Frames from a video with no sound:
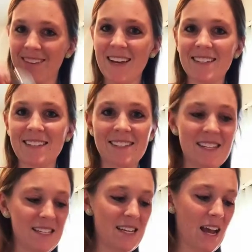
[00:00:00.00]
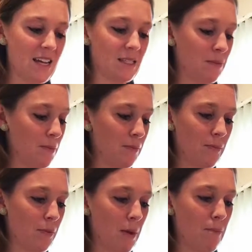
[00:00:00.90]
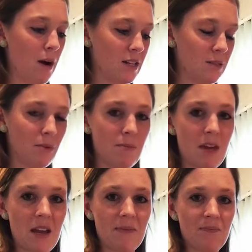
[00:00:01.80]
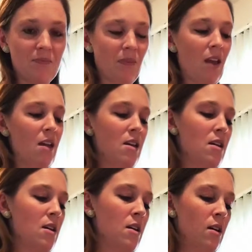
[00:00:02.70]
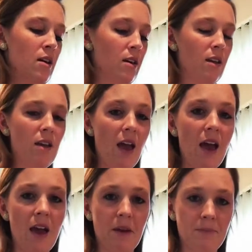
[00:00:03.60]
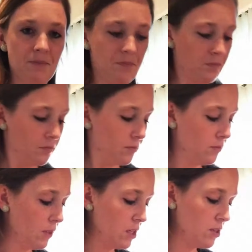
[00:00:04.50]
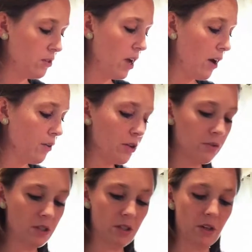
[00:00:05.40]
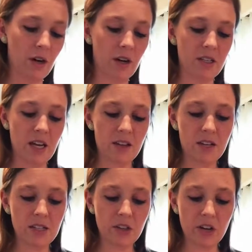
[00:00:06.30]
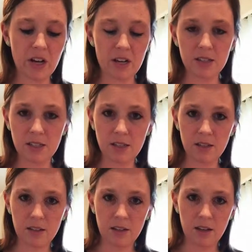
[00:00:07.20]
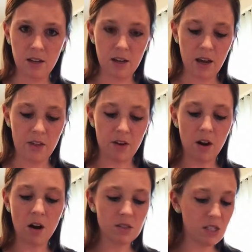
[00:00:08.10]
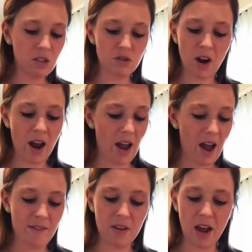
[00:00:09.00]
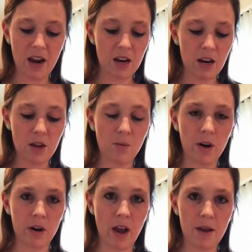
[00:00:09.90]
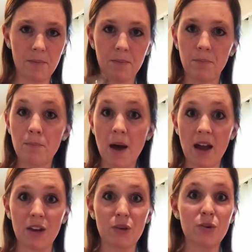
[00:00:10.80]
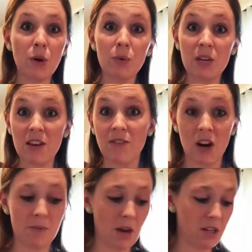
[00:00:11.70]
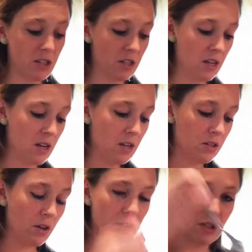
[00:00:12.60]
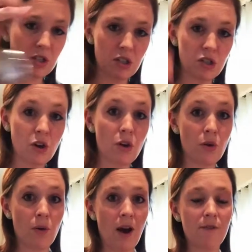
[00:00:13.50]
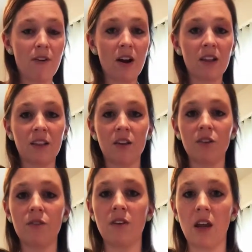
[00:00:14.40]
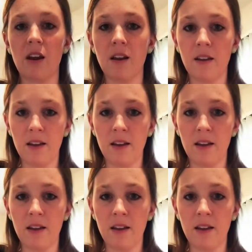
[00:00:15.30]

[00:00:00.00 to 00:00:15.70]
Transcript: is as easy as can possibly be. Okay, so now you are going to take these ingredients, and they're all still dry. I haven't added any water yet, but you don't need very much. So just to show you how very little you need,